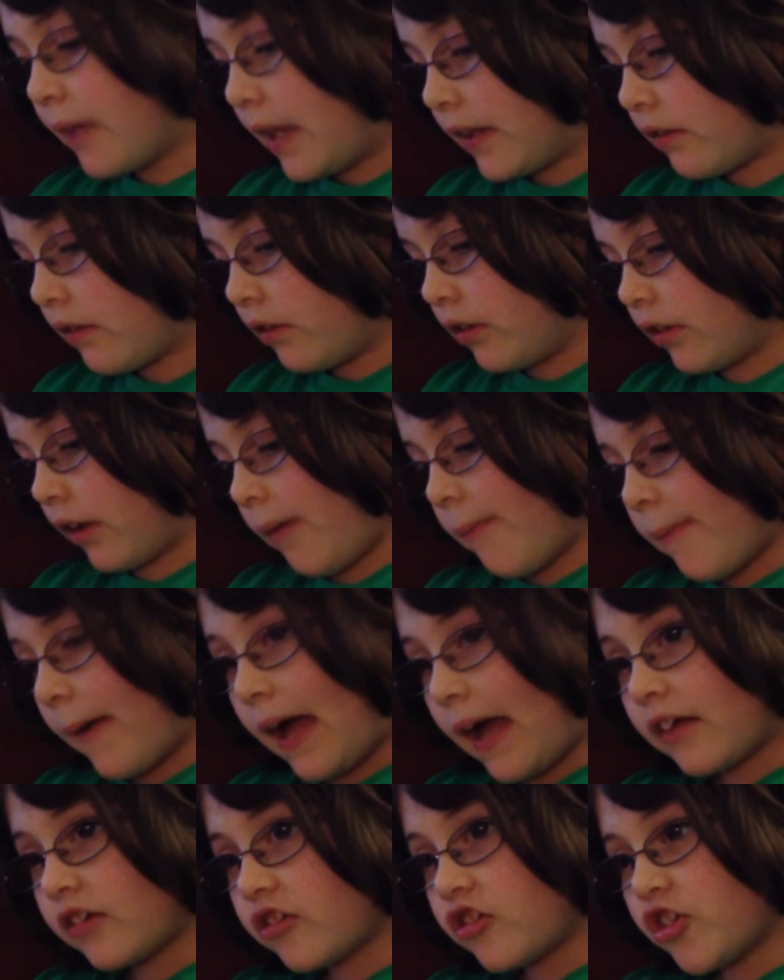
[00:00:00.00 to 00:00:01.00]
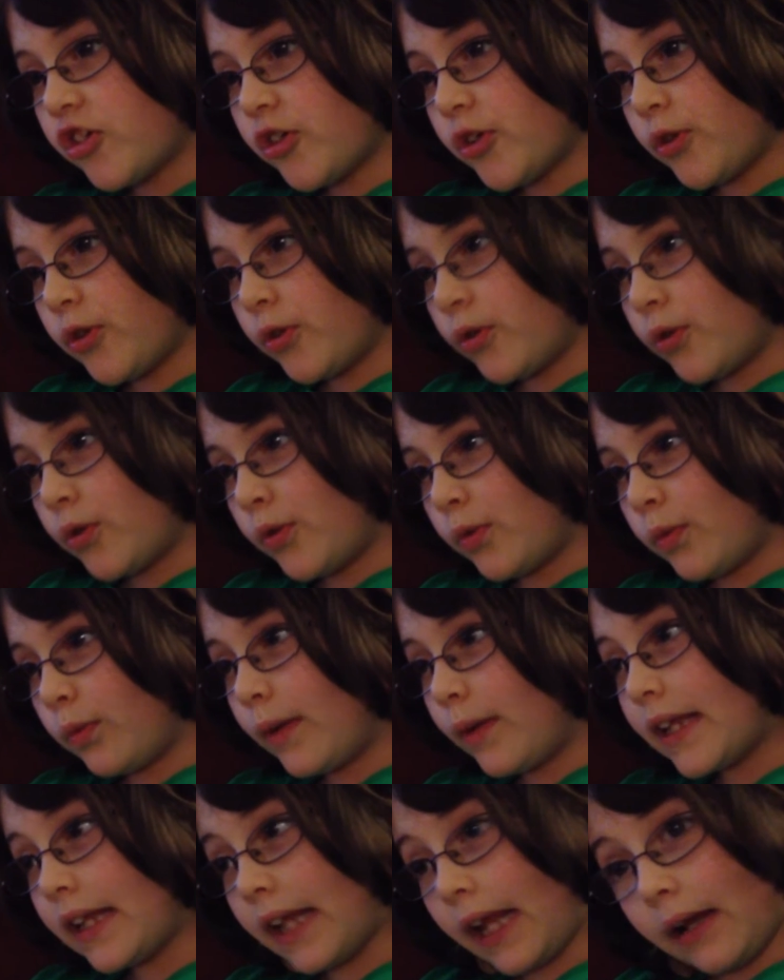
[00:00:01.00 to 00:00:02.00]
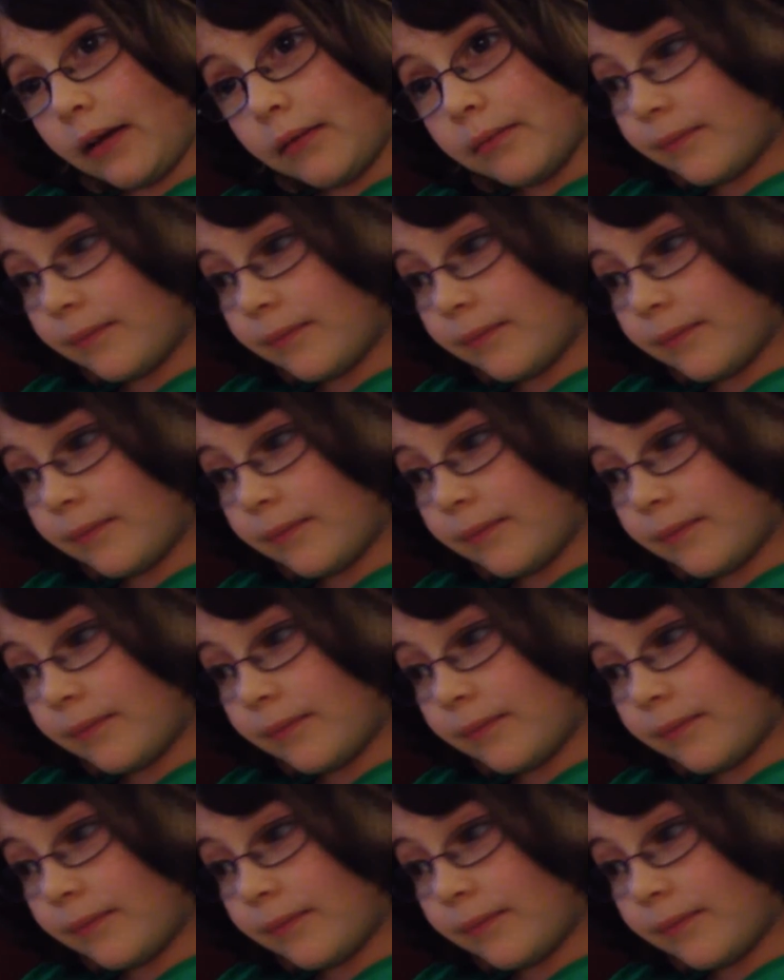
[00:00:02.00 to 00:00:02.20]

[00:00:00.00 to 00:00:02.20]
And then we'll get back to reading.